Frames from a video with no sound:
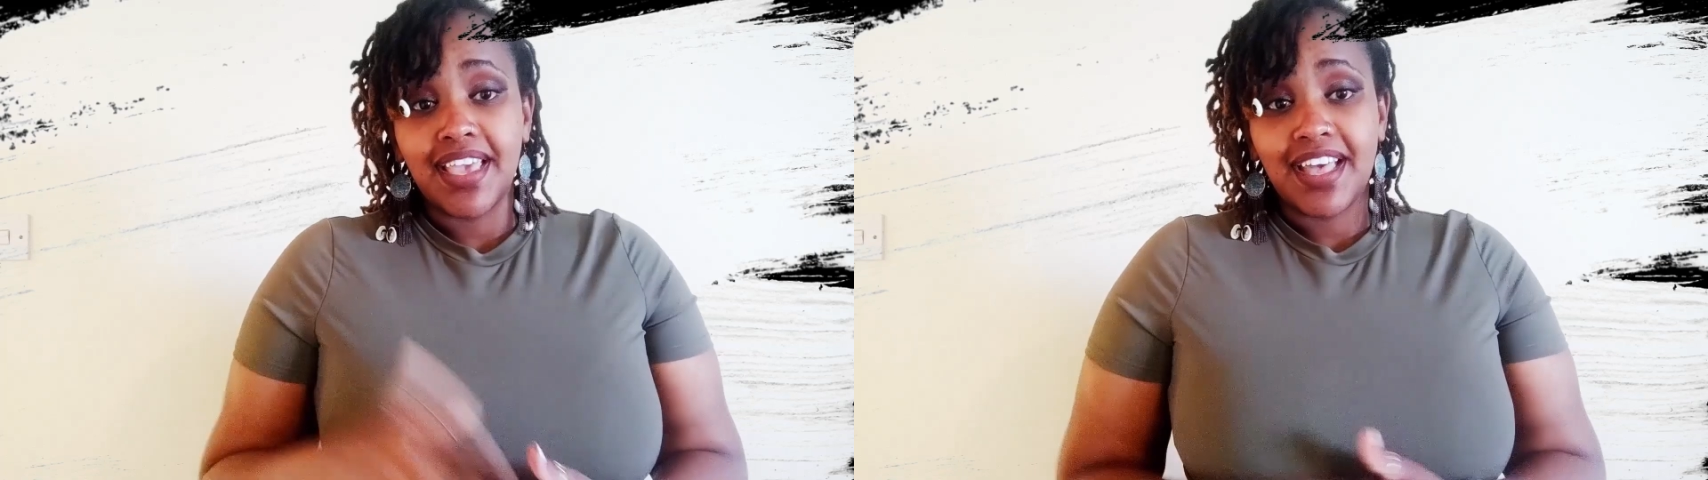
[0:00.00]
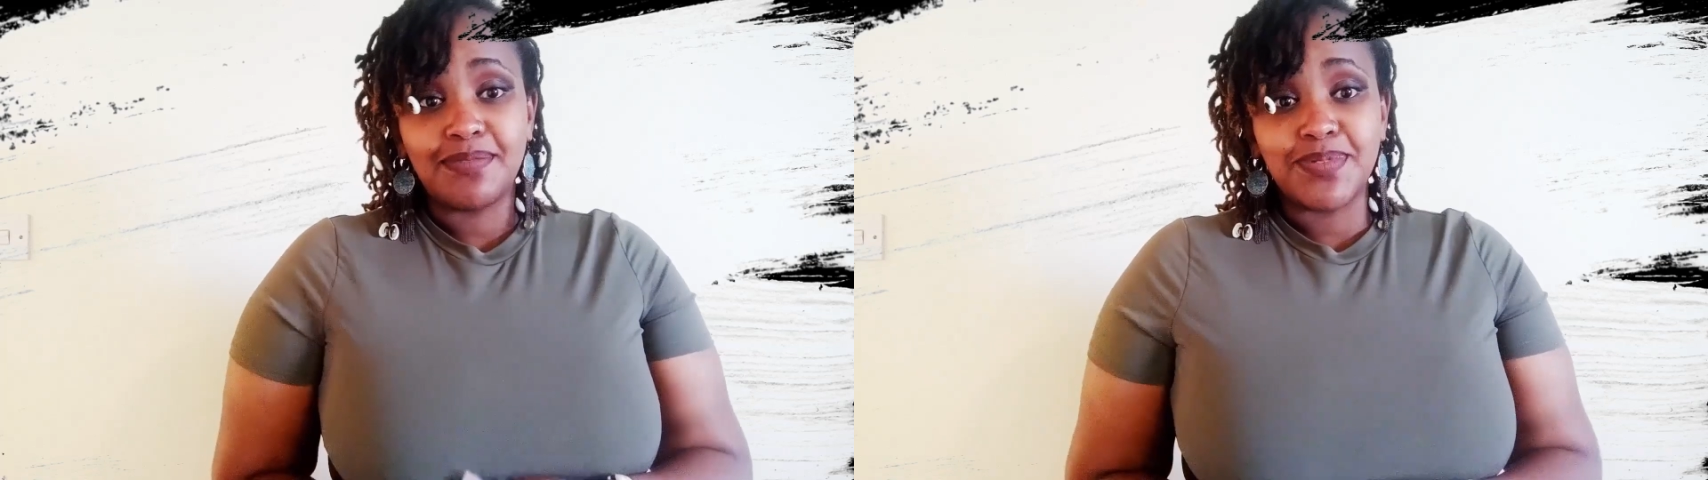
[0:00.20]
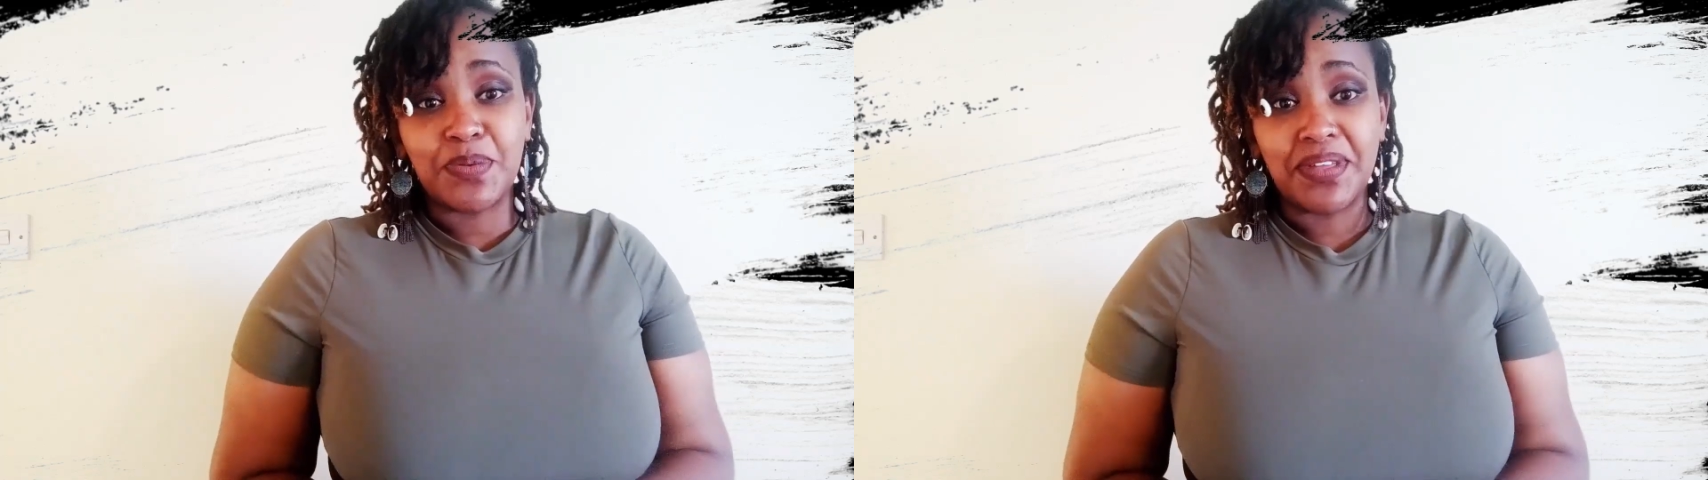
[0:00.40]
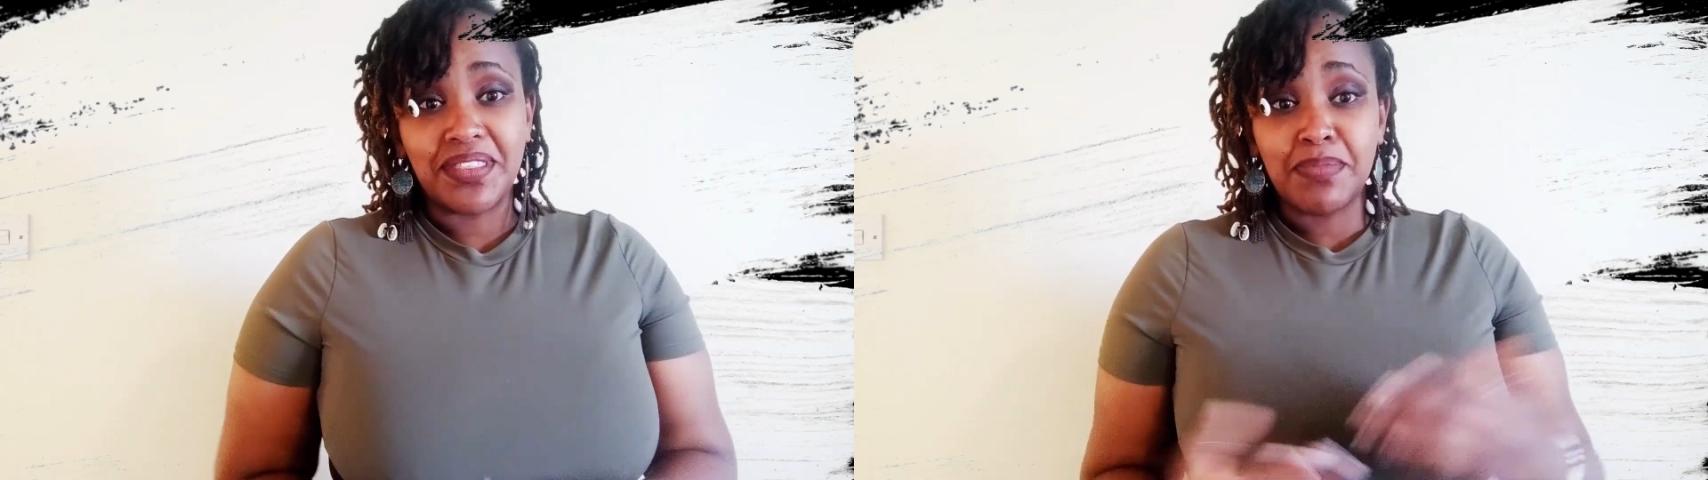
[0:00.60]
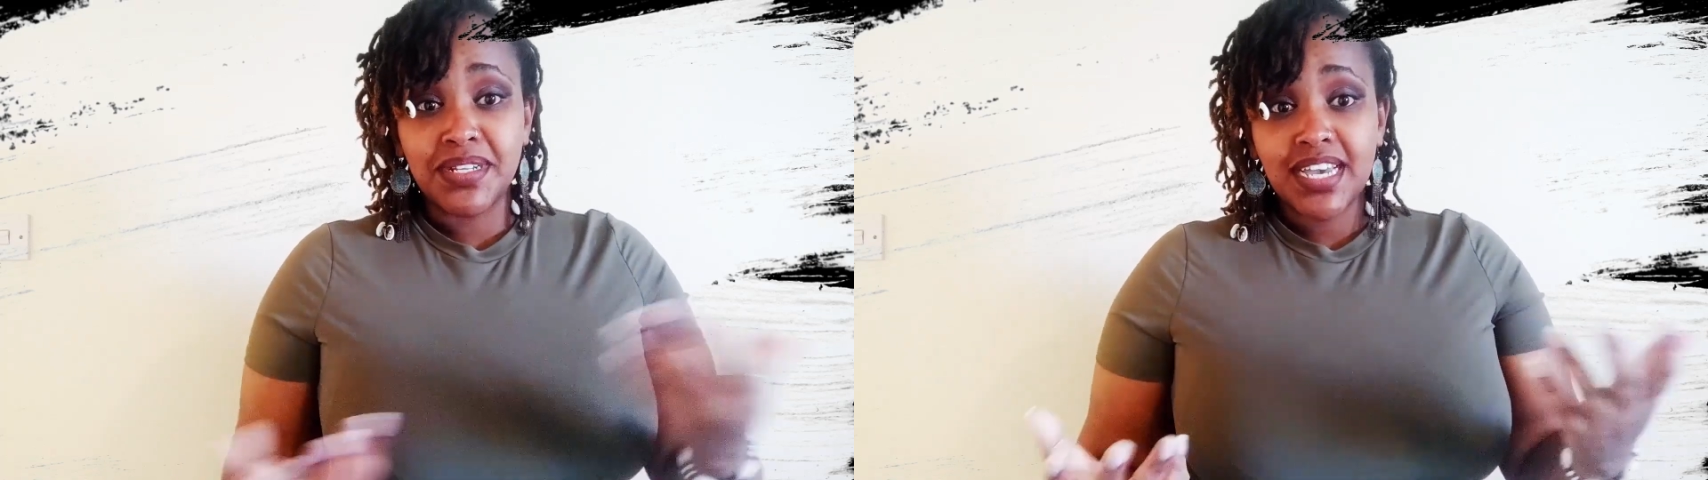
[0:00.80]
helps
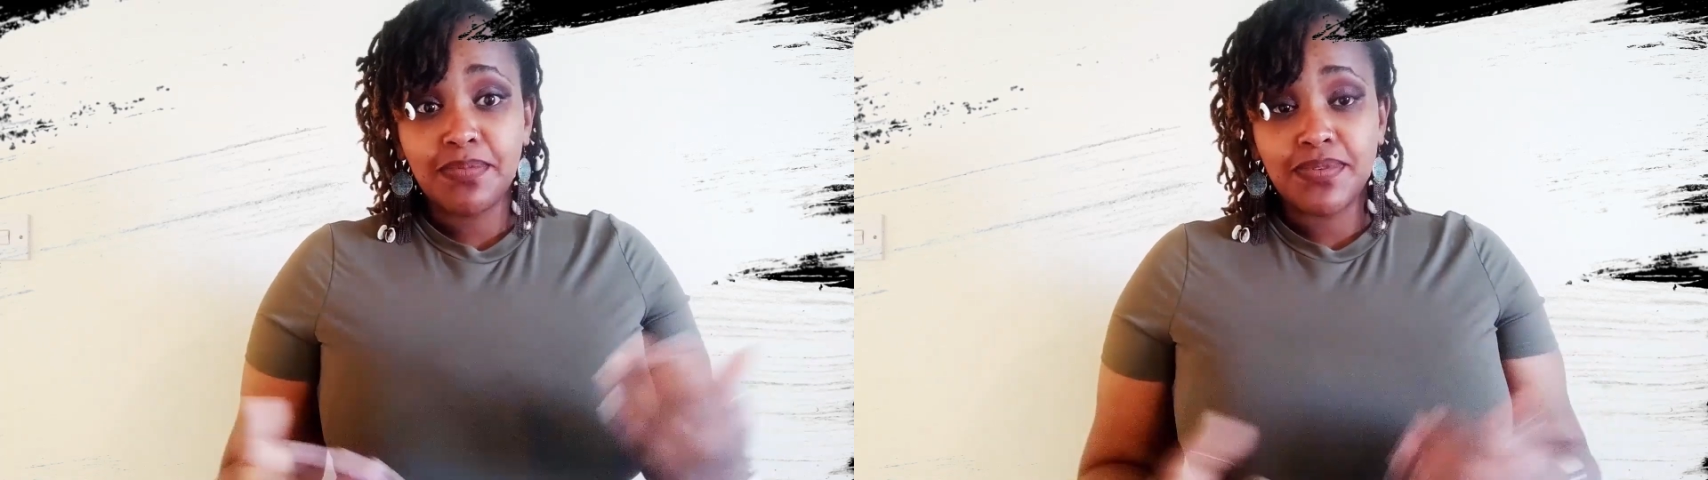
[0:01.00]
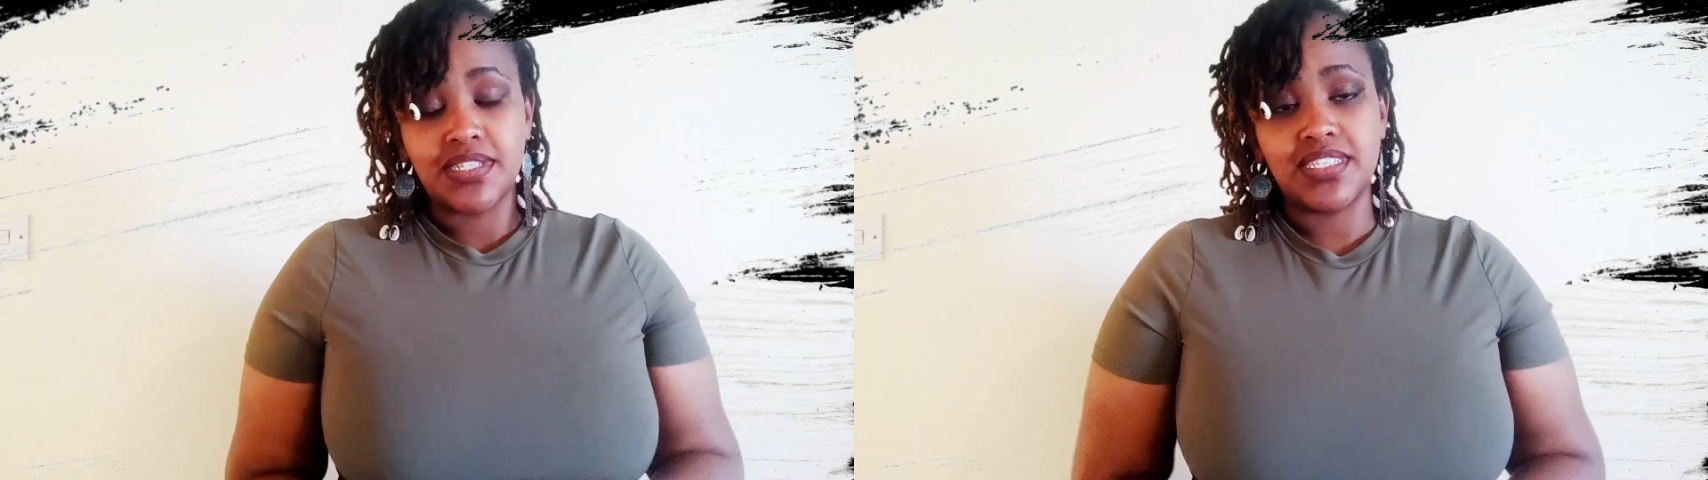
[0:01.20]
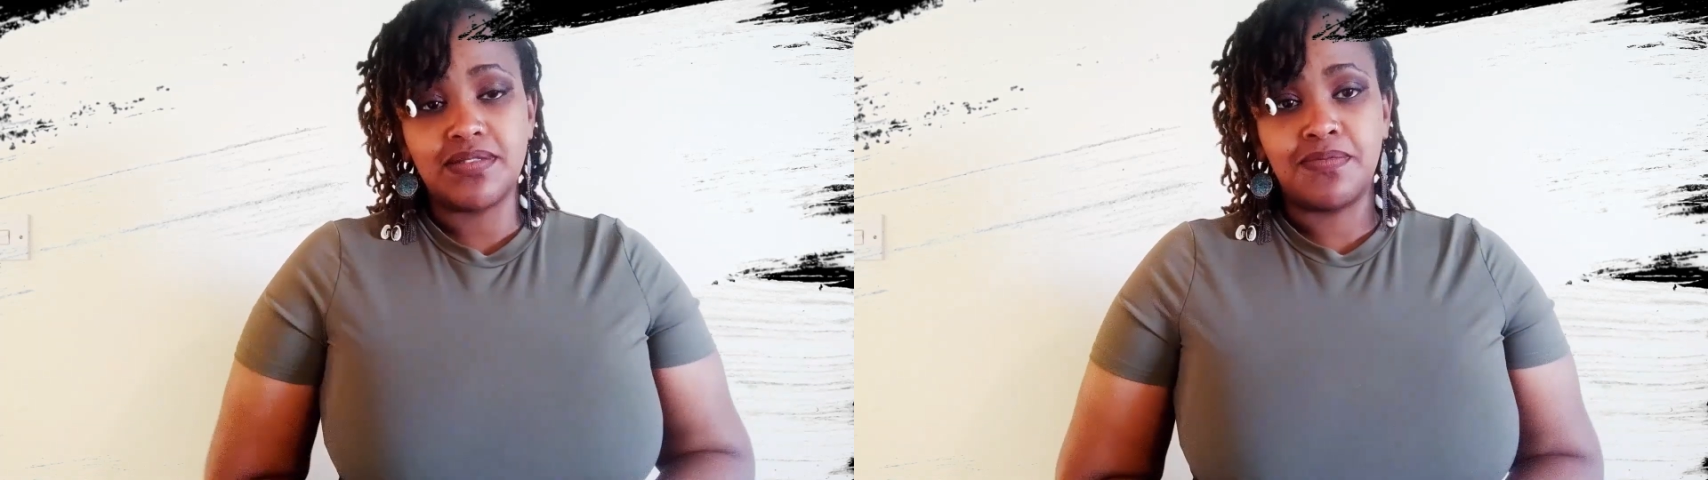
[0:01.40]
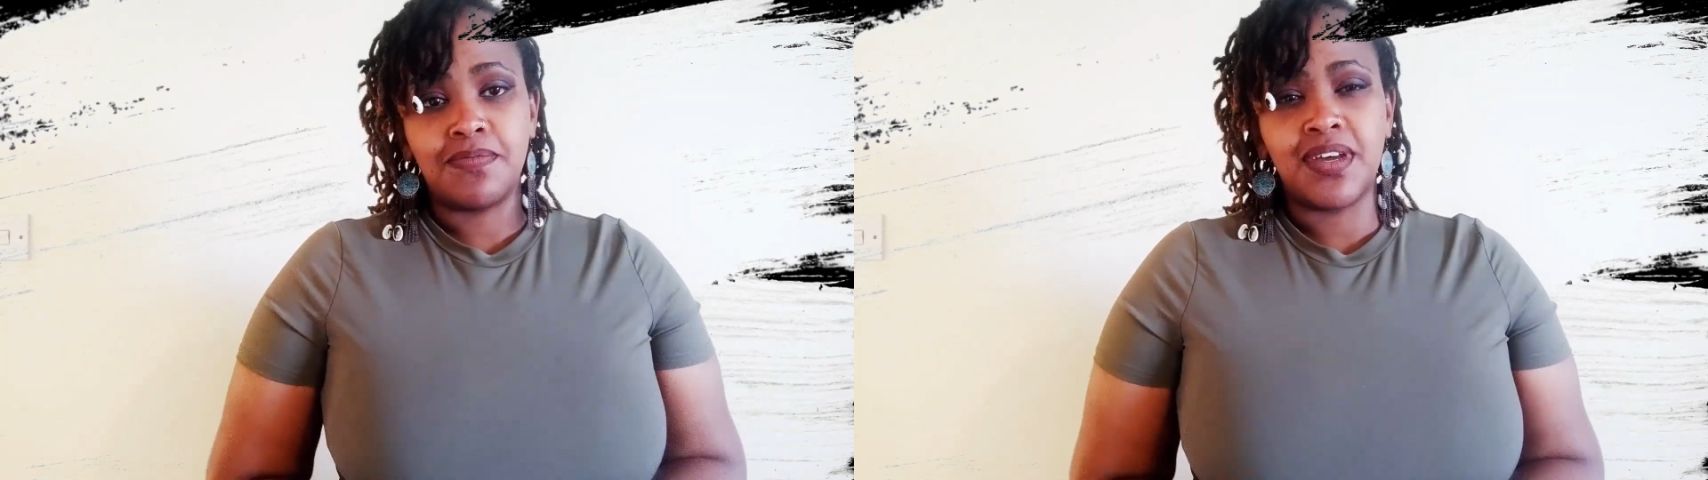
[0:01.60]
with metabolism.